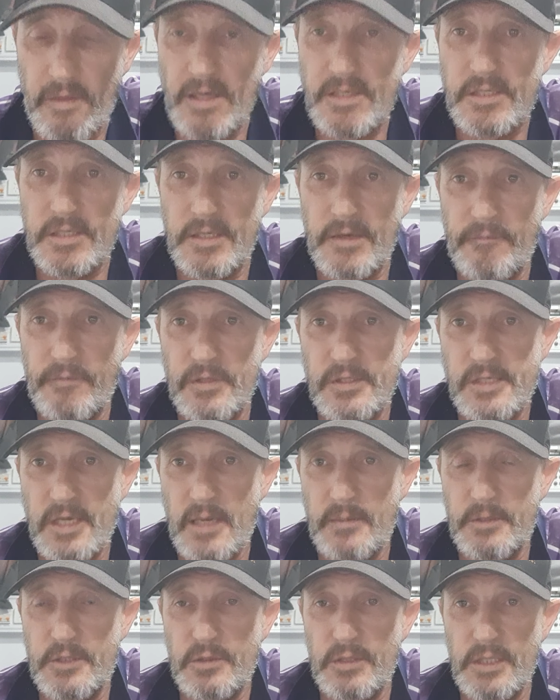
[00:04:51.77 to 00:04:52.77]
that's the difference
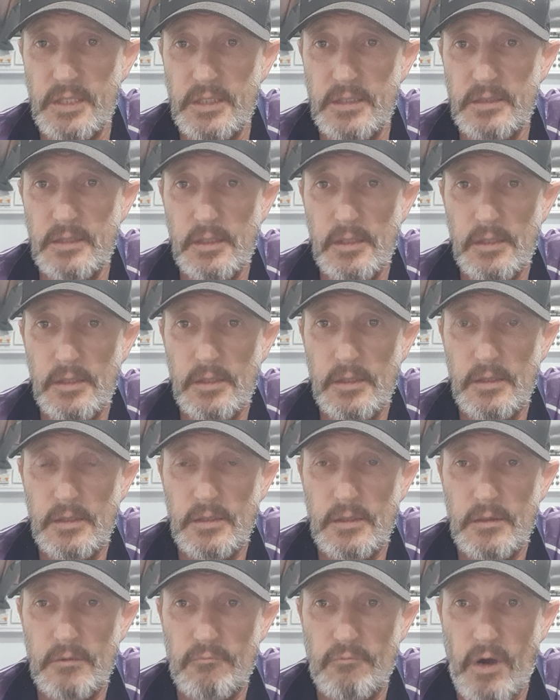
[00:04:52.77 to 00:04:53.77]
there between
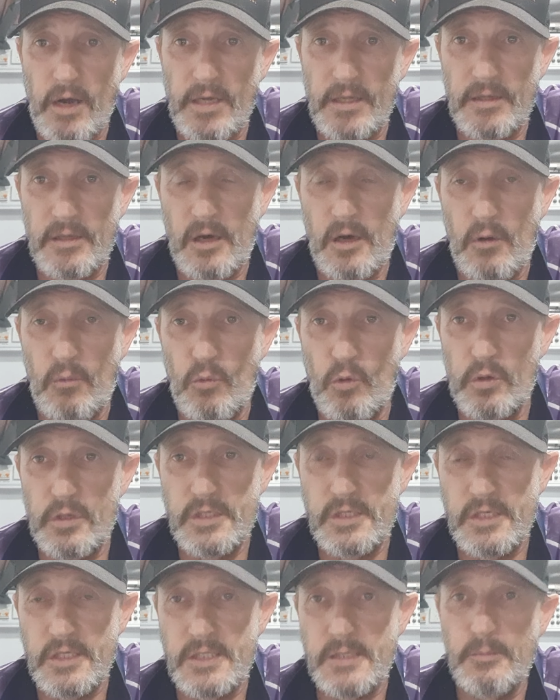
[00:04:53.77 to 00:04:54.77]
running the hot water
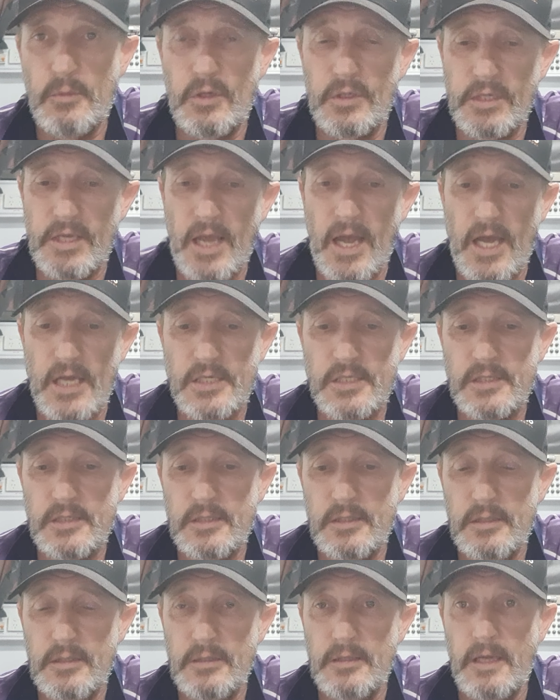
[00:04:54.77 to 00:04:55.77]
system on gas
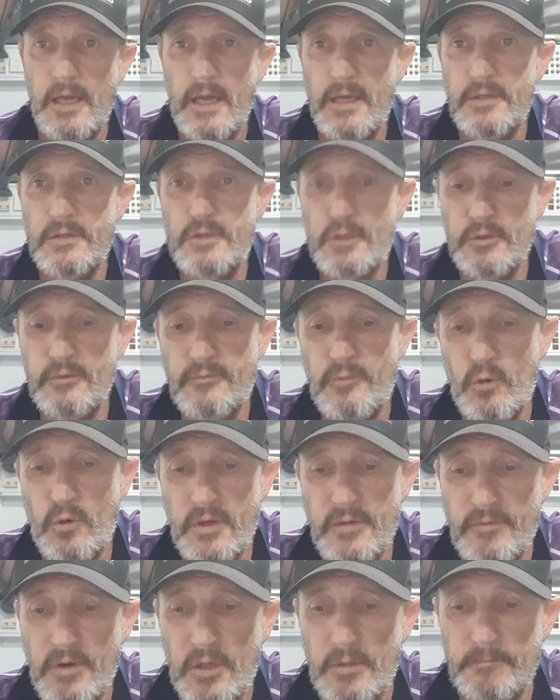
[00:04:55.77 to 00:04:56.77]
and
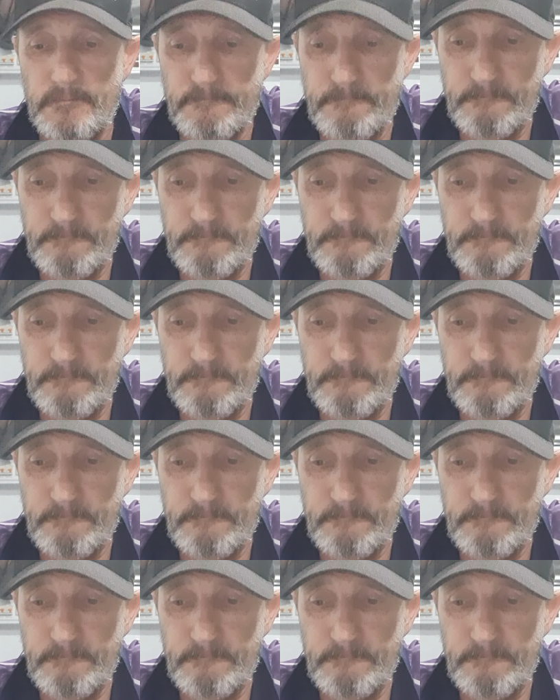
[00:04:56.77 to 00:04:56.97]
240 volt.